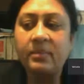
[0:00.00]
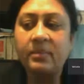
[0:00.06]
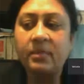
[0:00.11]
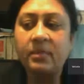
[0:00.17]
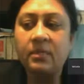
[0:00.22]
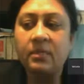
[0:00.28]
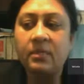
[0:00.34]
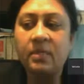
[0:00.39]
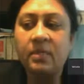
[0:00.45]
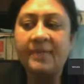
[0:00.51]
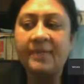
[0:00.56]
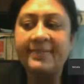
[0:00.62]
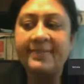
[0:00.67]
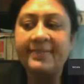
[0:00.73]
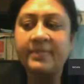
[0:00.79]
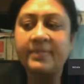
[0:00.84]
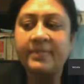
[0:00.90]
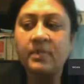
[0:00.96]
the
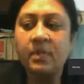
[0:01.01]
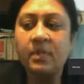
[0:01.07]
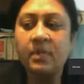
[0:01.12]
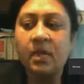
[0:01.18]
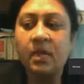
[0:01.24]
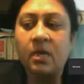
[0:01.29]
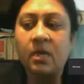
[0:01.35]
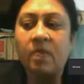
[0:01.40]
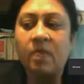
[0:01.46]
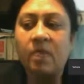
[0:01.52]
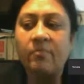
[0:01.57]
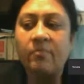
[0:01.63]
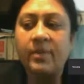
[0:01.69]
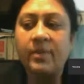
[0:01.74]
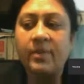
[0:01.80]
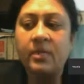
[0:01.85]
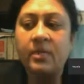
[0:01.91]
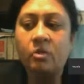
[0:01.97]
concerned
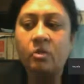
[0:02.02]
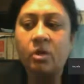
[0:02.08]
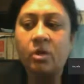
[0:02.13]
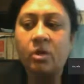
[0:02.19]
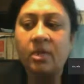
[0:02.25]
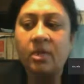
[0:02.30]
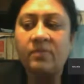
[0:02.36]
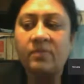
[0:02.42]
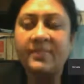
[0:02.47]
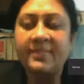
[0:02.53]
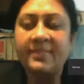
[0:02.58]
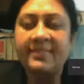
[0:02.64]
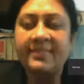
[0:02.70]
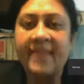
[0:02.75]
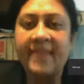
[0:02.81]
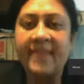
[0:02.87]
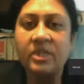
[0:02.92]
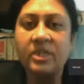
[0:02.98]
government authority which has
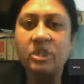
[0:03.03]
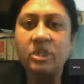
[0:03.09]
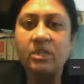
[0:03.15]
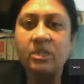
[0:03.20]
sanctioned the